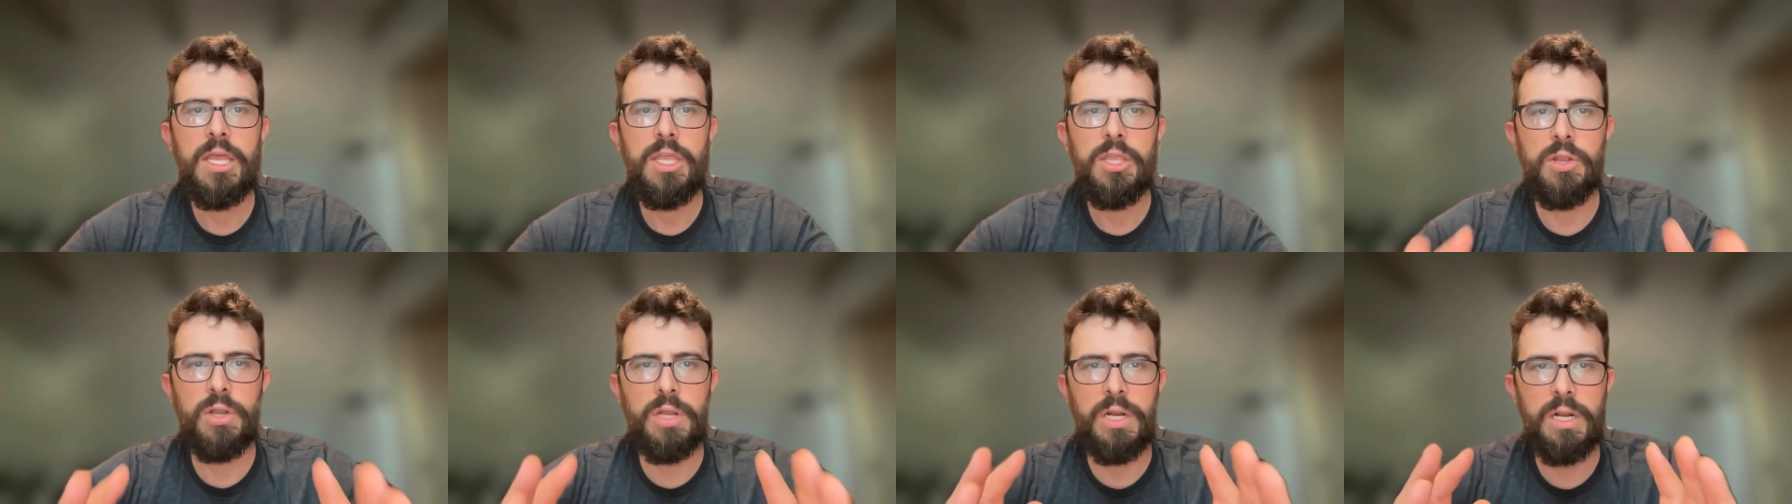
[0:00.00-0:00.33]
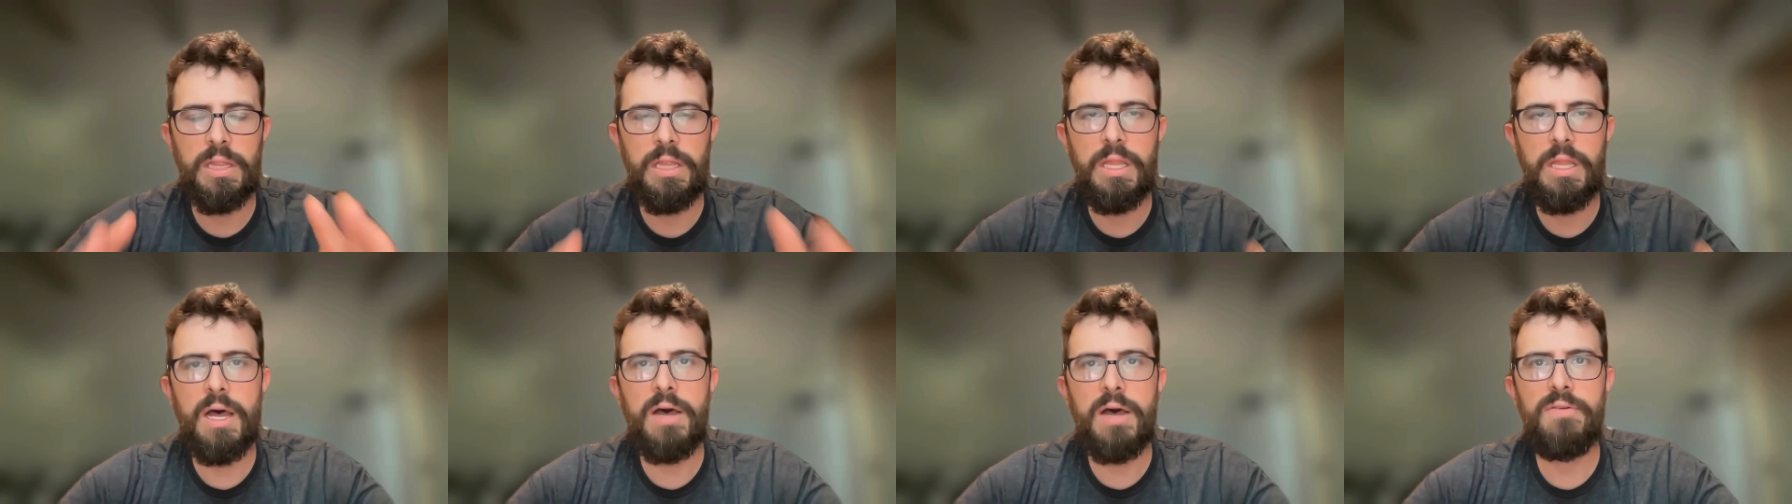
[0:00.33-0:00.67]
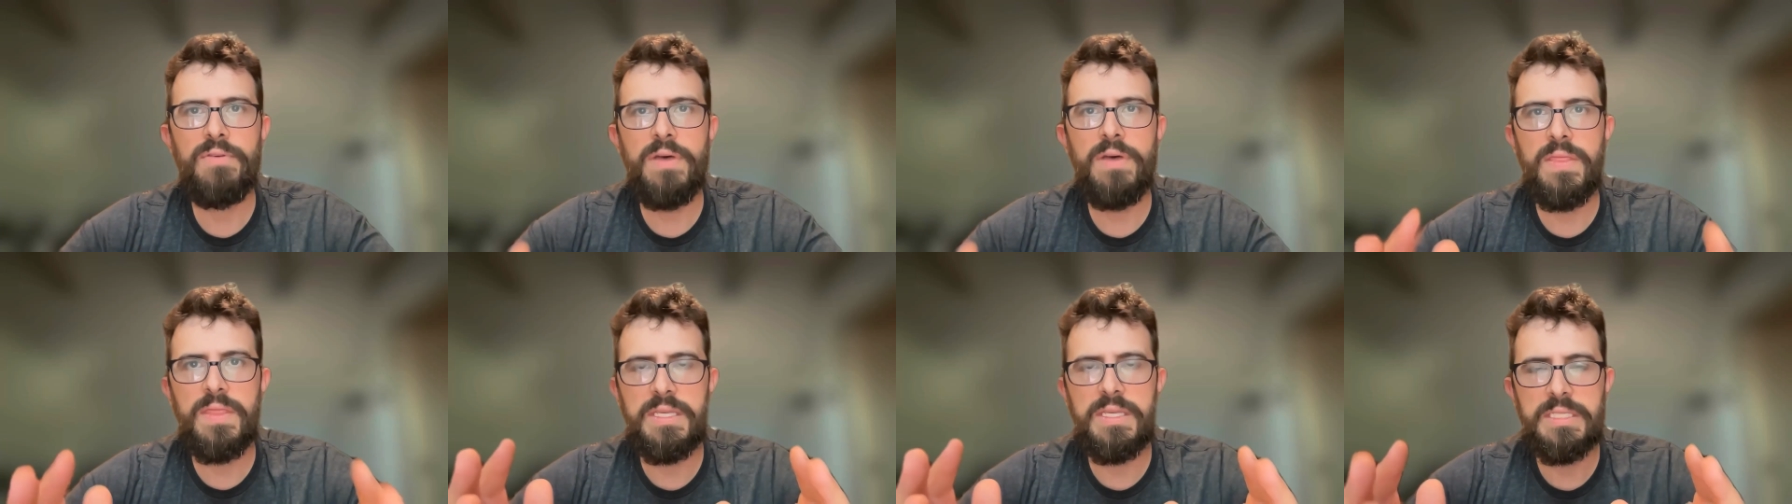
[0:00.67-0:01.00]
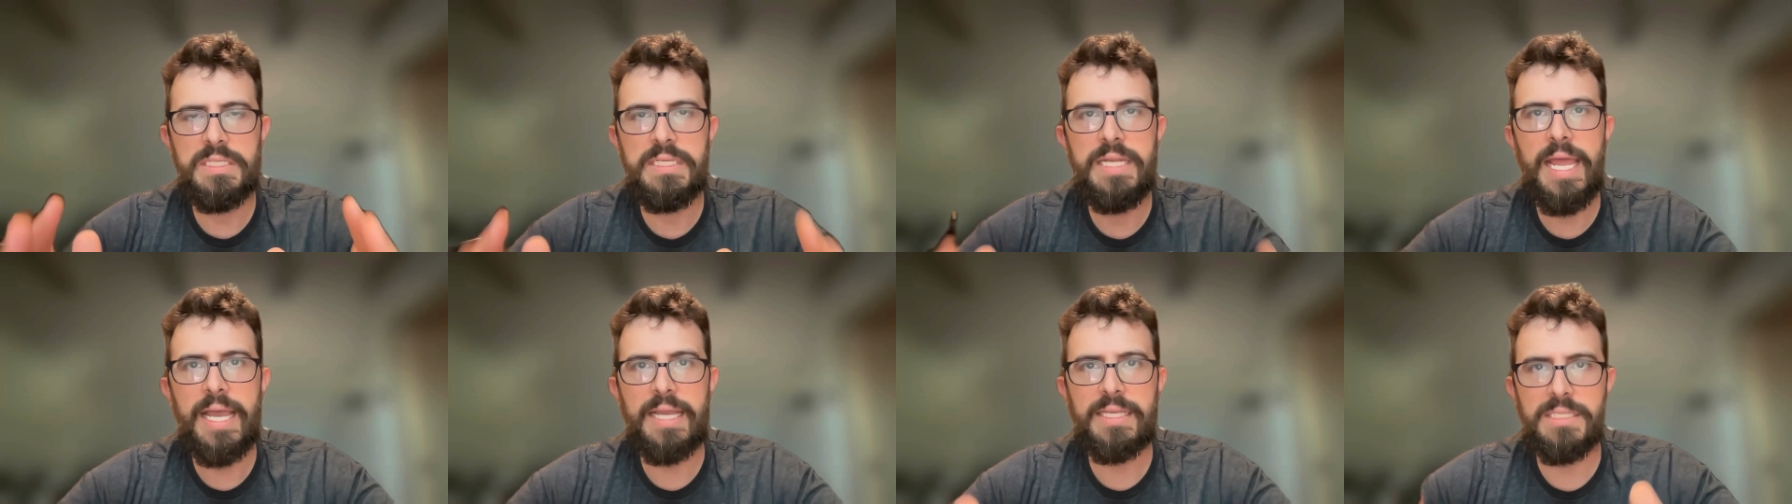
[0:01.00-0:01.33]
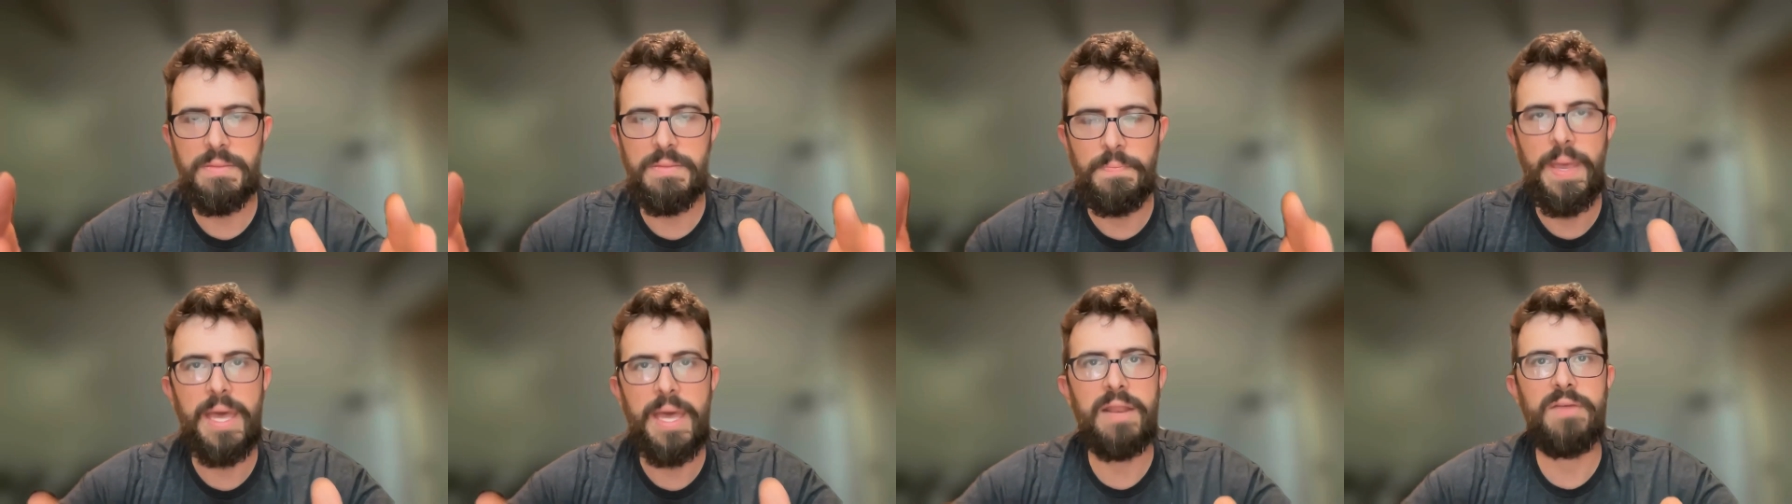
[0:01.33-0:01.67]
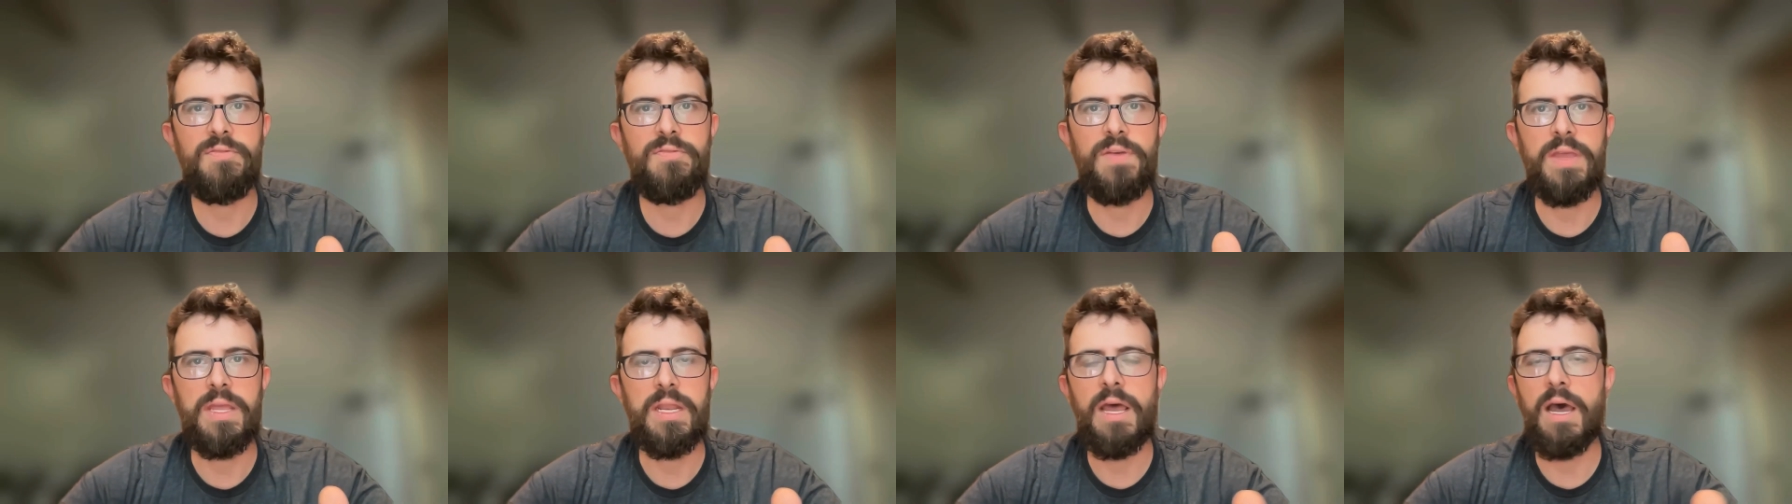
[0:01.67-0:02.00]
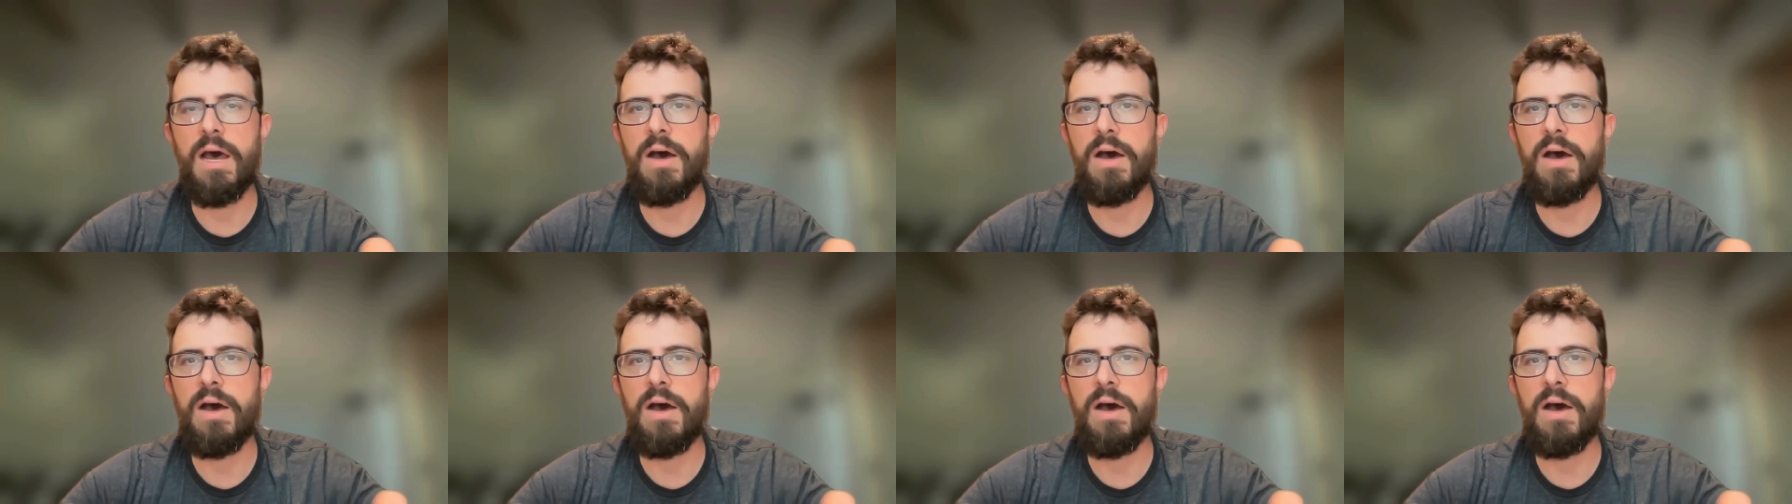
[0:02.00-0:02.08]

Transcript: you're going to love this next benefit